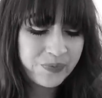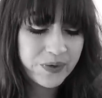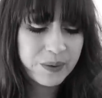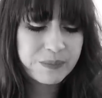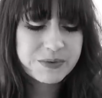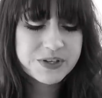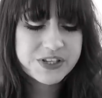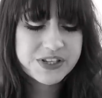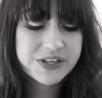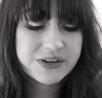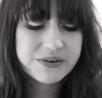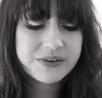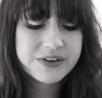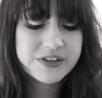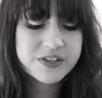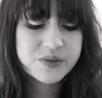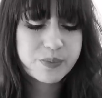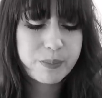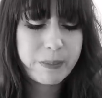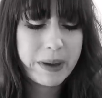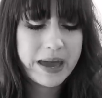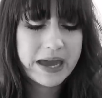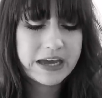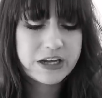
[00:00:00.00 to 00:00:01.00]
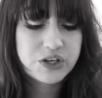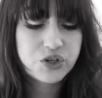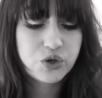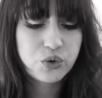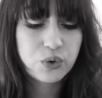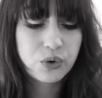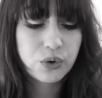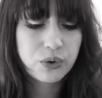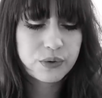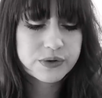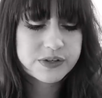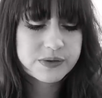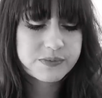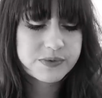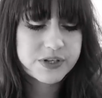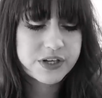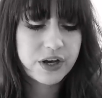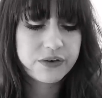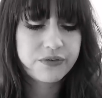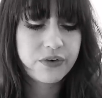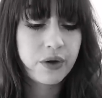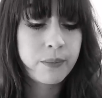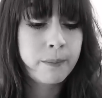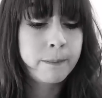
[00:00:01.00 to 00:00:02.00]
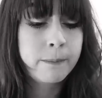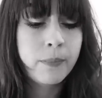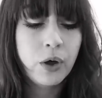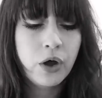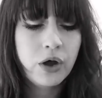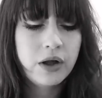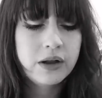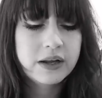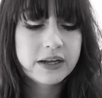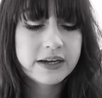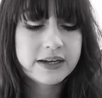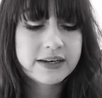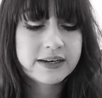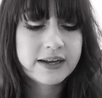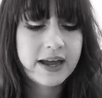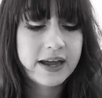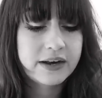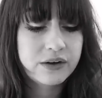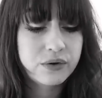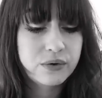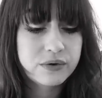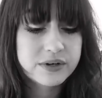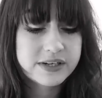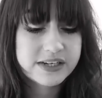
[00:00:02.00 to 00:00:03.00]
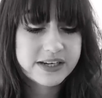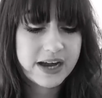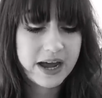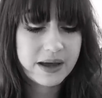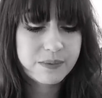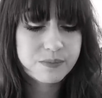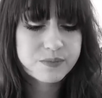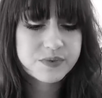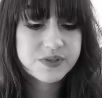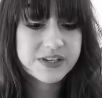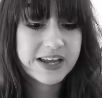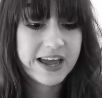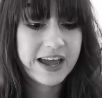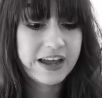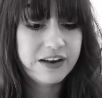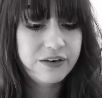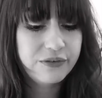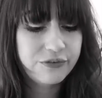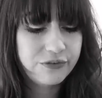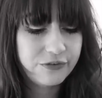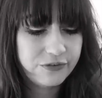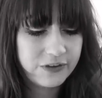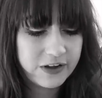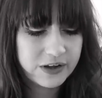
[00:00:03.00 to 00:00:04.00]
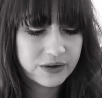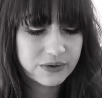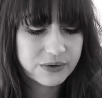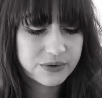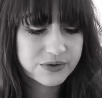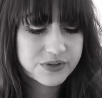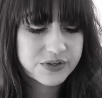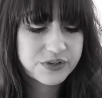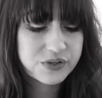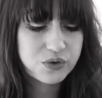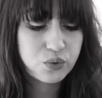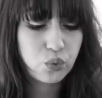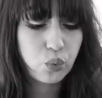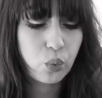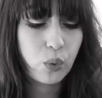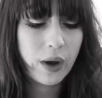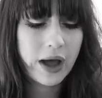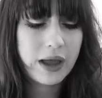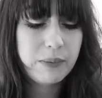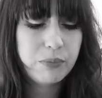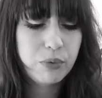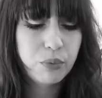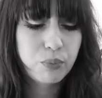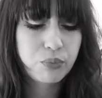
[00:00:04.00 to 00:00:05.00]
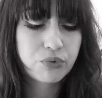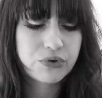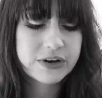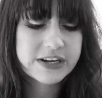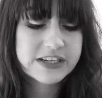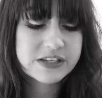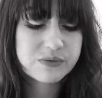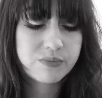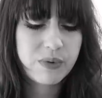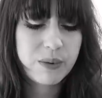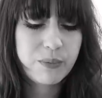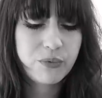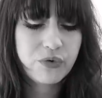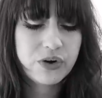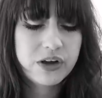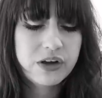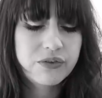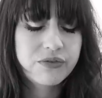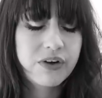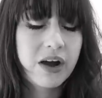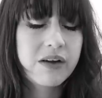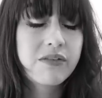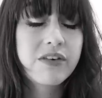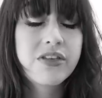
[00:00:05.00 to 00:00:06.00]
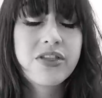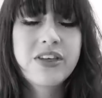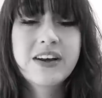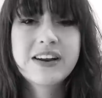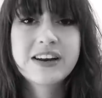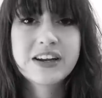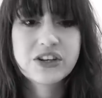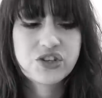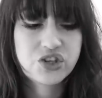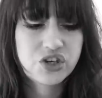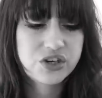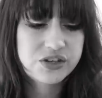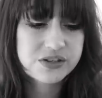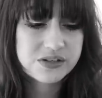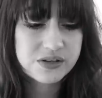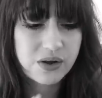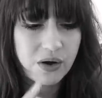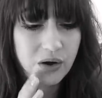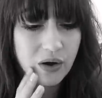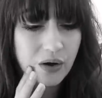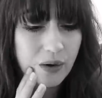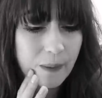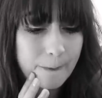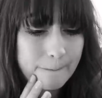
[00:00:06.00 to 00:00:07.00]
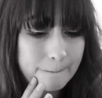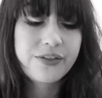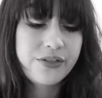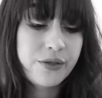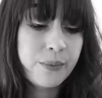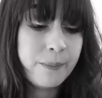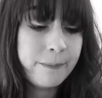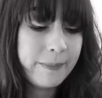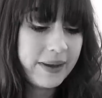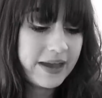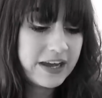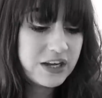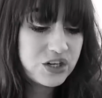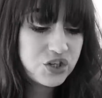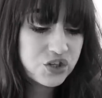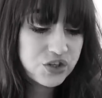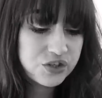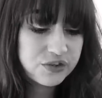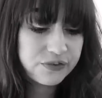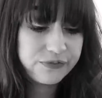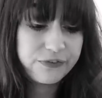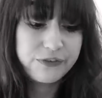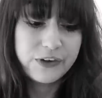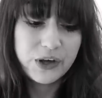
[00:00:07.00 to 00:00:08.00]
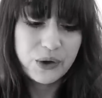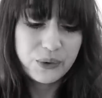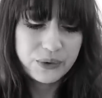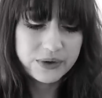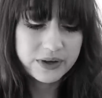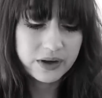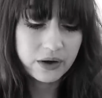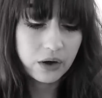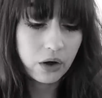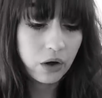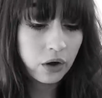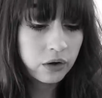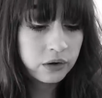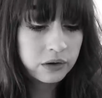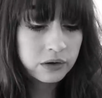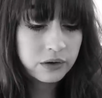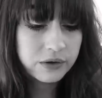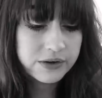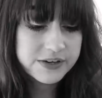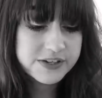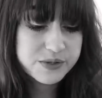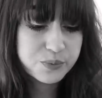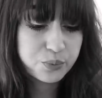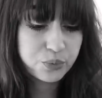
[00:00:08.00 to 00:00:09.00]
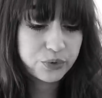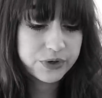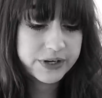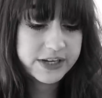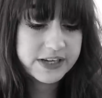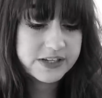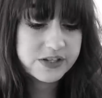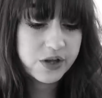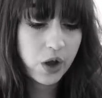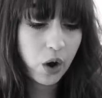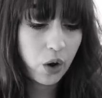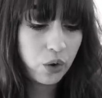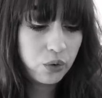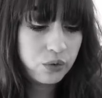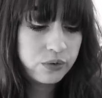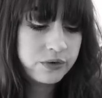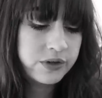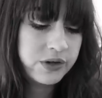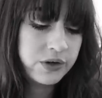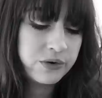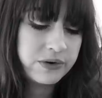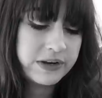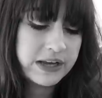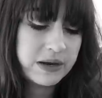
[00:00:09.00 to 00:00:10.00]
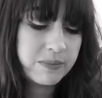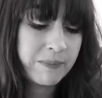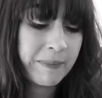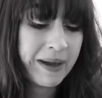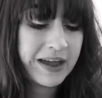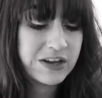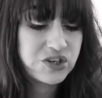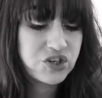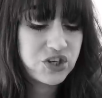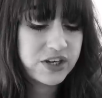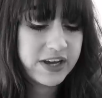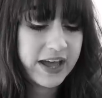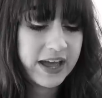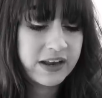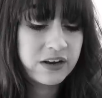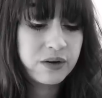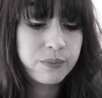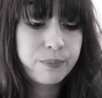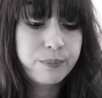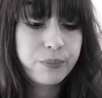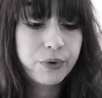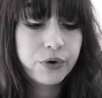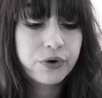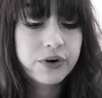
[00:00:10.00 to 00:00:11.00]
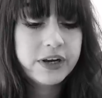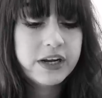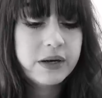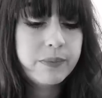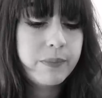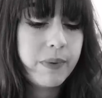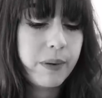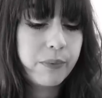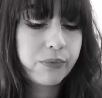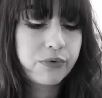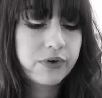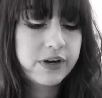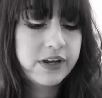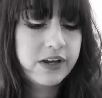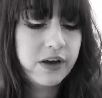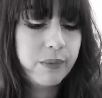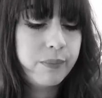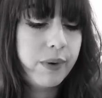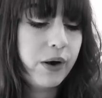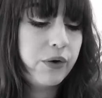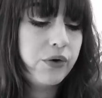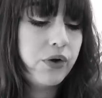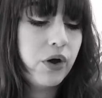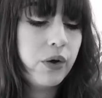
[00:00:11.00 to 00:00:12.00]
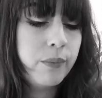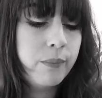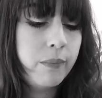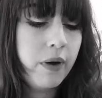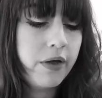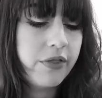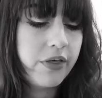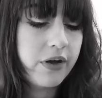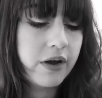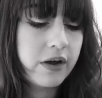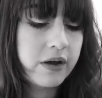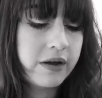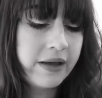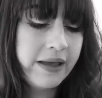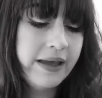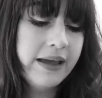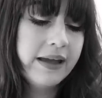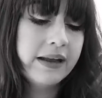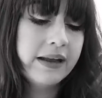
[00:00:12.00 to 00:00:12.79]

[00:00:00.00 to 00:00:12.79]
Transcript: A mysterious mage who calls himself a Merlin and who attempts and fails to wipe Bree's memory of everything that she saw. The mage's failure unlocks Bree's own unique magic and a buried memory about her mother.